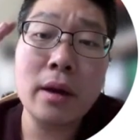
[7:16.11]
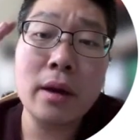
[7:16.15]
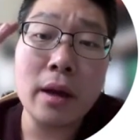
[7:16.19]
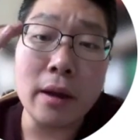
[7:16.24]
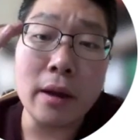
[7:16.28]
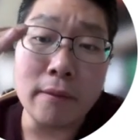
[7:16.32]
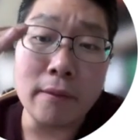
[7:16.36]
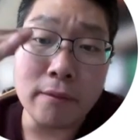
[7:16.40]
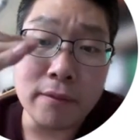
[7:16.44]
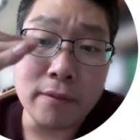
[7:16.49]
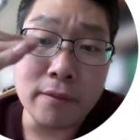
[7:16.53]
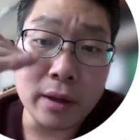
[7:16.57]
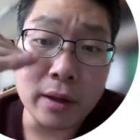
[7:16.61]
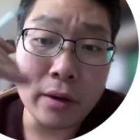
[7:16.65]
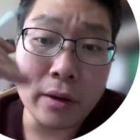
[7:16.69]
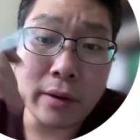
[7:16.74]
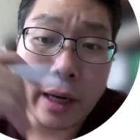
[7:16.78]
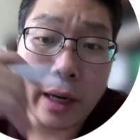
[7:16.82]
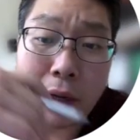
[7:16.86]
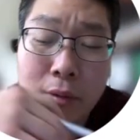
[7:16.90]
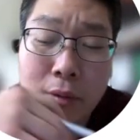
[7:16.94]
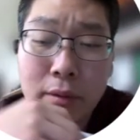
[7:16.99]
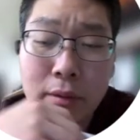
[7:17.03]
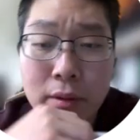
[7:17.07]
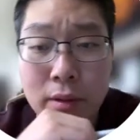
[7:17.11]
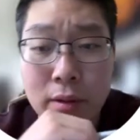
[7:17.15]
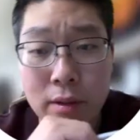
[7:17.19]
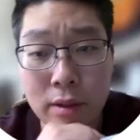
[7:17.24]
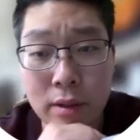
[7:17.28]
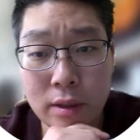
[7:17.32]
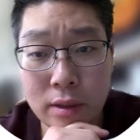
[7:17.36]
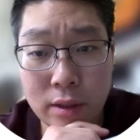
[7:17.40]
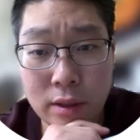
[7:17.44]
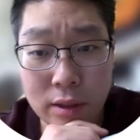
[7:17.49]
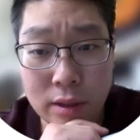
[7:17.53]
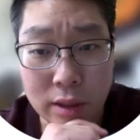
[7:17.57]
and figure out
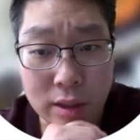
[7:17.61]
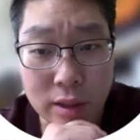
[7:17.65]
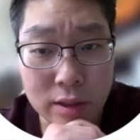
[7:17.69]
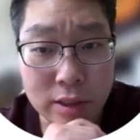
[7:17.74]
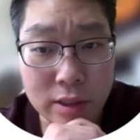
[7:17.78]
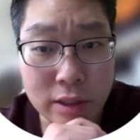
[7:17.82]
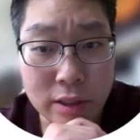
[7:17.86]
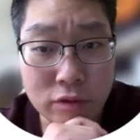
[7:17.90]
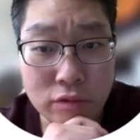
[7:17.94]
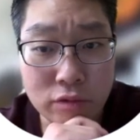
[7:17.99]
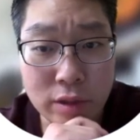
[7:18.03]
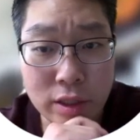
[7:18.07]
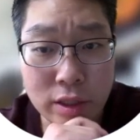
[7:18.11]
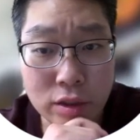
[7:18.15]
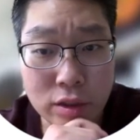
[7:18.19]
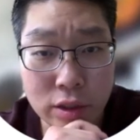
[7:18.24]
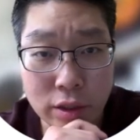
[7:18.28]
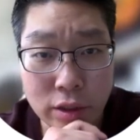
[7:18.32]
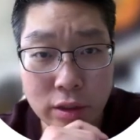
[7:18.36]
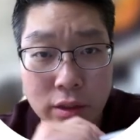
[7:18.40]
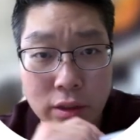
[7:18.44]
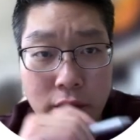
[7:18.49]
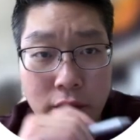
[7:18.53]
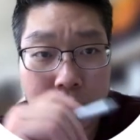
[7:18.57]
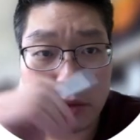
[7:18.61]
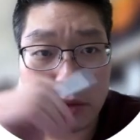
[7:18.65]
the concentration